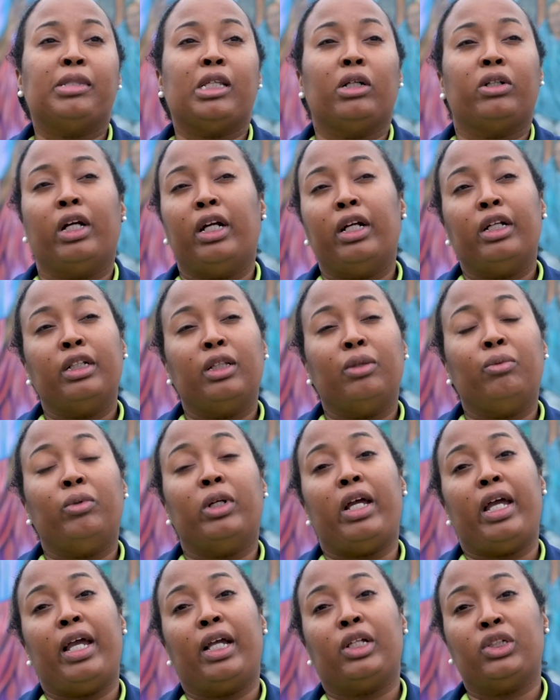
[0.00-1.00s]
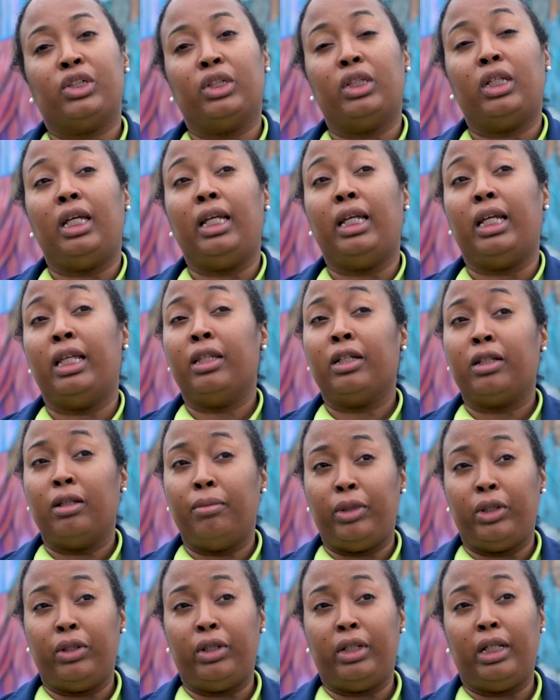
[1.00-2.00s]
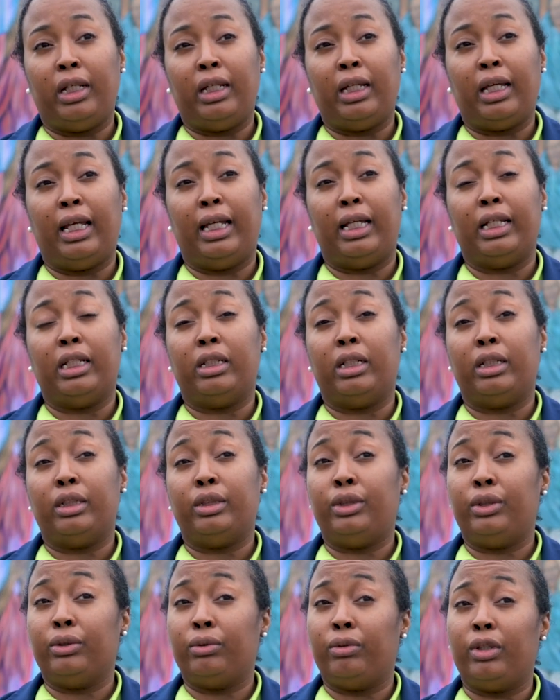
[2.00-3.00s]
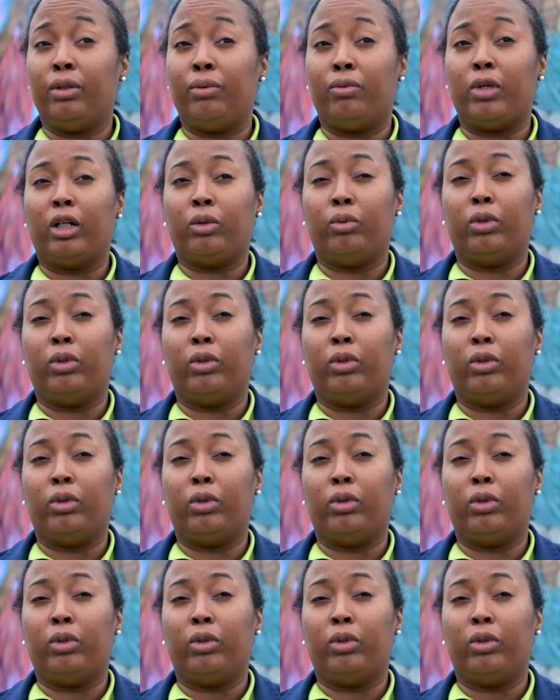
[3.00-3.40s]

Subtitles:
So currently we're actually in the community and doing the work.